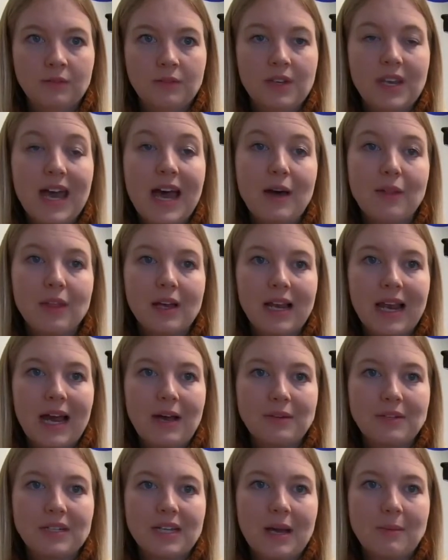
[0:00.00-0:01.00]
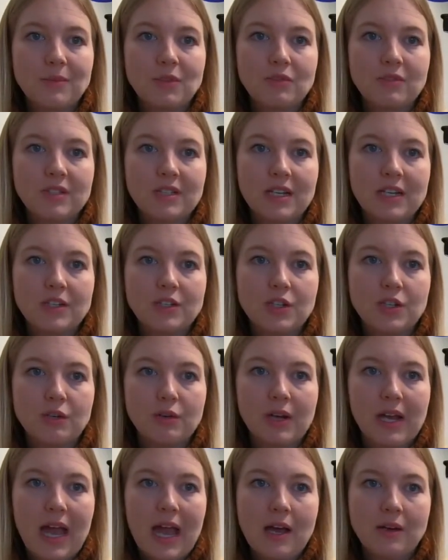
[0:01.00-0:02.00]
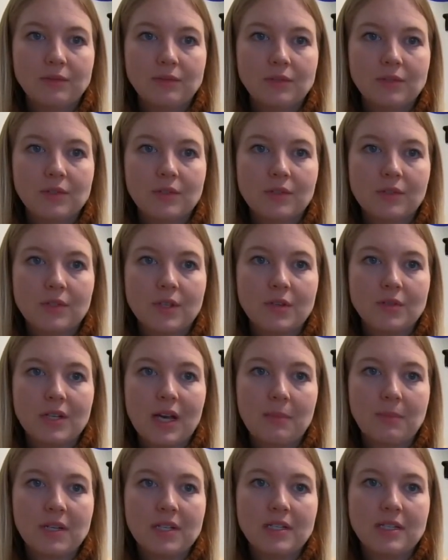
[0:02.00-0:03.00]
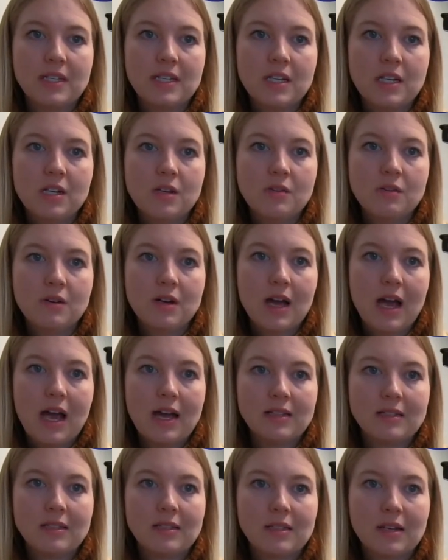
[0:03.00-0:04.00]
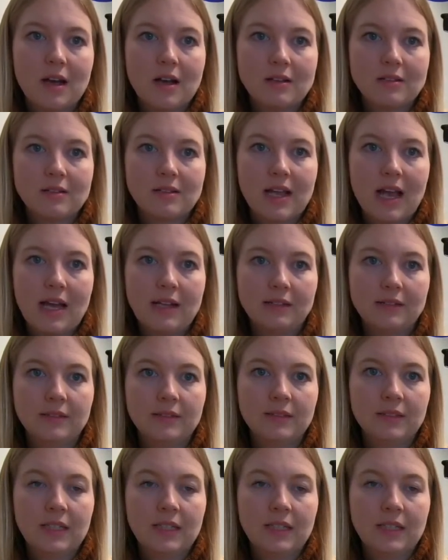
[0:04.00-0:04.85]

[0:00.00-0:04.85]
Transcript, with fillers: Now the Cloud Adapter is linked to your account, so tap Continue and Start Scan.